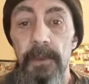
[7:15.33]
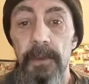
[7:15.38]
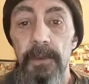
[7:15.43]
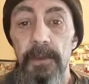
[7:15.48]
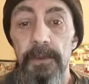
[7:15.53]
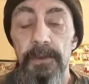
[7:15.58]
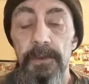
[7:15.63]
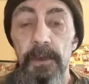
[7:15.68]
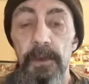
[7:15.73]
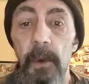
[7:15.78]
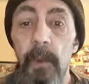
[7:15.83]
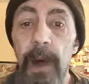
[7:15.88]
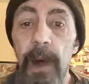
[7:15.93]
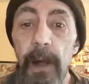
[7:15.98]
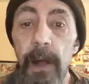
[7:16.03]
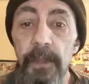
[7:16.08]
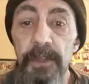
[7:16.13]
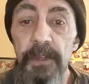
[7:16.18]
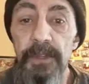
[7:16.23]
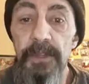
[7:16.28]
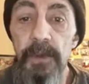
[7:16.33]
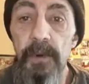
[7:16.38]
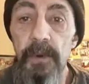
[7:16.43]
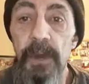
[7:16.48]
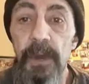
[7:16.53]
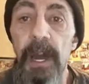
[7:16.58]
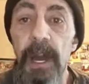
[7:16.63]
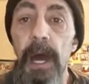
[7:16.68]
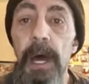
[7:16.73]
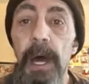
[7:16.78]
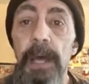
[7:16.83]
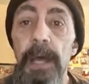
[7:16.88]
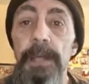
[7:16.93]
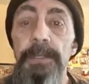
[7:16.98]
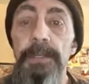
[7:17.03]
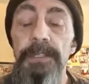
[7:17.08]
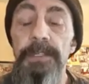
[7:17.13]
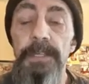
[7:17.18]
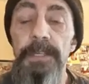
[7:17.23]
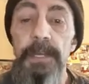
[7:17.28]
So while the two
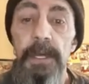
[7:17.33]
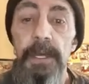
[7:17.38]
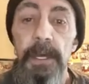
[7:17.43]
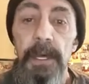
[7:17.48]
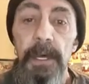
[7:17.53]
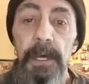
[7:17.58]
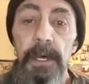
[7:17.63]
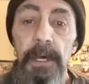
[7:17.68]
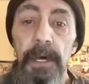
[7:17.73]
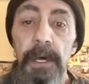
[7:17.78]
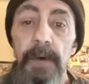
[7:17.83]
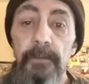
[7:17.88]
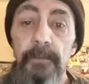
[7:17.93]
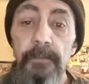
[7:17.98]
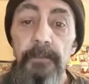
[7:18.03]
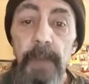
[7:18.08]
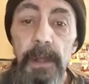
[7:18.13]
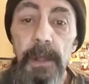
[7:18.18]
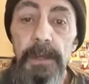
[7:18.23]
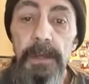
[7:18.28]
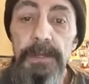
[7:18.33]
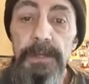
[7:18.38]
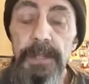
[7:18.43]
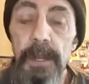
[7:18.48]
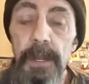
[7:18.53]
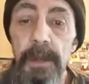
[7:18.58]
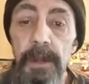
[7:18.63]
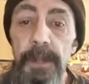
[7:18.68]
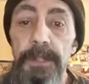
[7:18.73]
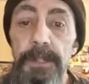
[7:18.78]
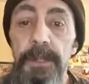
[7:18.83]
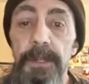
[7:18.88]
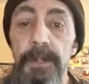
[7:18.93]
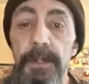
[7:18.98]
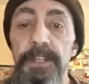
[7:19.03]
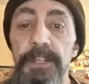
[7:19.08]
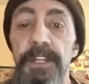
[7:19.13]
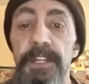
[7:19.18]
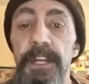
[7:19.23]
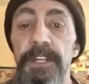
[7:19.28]
kinds of military
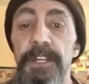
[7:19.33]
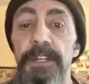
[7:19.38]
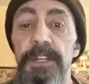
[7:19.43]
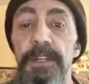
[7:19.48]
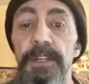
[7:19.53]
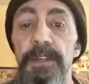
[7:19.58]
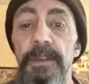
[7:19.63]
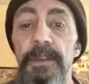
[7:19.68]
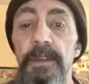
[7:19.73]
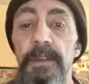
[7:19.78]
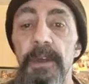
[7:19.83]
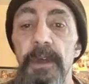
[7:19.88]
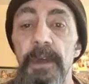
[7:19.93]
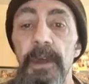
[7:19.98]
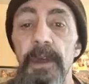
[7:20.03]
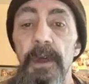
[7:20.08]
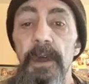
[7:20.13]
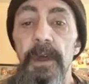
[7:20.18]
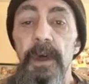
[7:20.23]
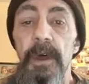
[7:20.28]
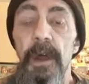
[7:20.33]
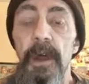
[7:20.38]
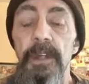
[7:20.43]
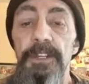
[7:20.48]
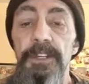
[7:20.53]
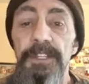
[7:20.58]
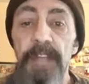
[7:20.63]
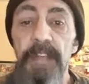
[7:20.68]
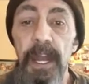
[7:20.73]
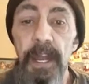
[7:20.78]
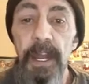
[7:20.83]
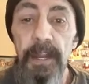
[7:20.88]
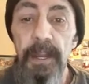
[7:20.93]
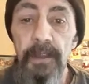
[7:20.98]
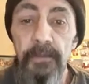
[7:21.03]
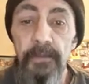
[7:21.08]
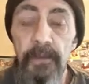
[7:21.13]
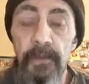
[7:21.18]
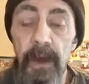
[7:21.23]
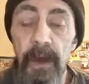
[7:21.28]
jurisdiction are stated
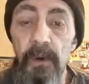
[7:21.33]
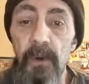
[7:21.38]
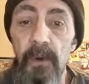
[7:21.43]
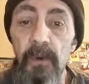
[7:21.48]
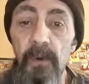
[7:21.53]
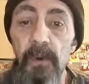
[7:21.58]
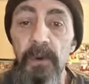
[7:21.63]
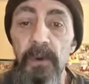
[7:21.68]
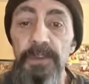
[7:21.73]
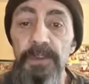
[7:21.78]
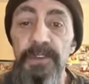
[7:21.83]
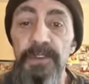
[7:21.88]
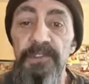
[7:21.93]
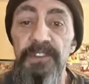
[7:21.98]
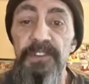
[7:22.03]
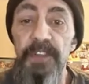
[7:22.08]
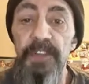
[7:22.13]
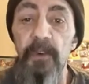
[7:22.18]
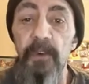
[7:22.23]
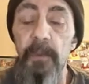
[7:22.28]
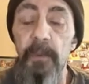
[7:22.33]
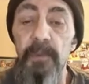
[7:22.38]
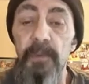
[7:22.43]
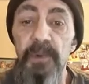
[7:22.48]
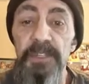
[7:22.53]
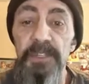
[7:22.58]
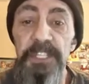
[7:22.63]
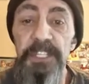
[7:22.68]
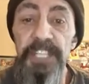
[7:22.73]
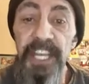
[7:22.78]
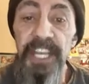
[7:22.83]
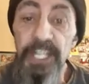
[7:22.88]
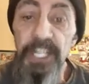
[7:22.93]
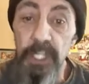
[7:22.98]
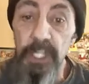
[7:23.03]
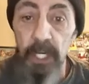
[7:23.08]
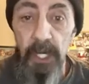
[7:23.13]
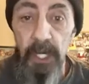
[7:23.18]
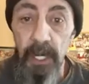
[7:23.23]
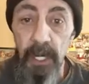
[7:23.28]
in Federal Rules of Civil
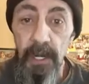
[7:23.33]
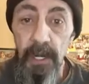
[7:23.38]
Procedure